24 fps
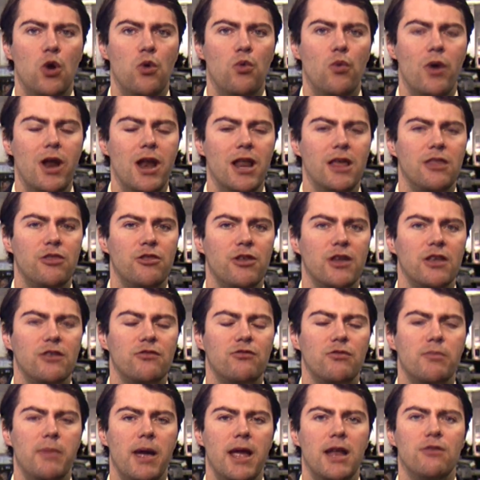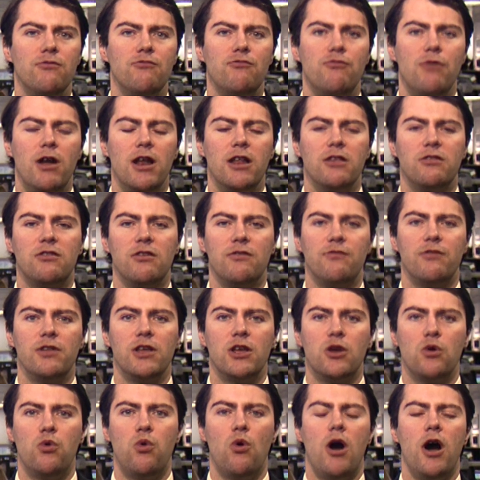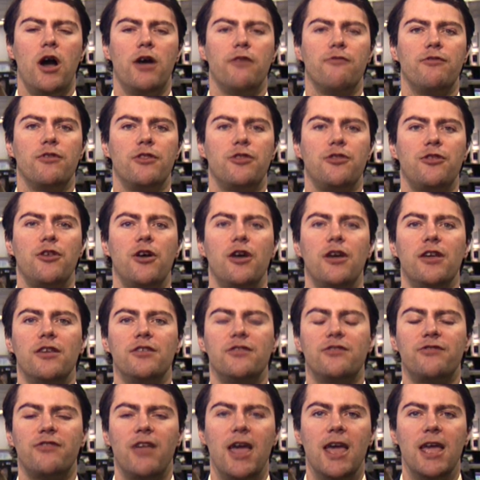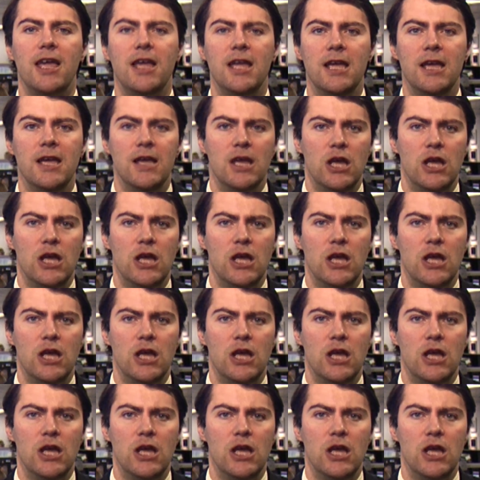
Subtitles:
really things remain relatively quiet for Thursday.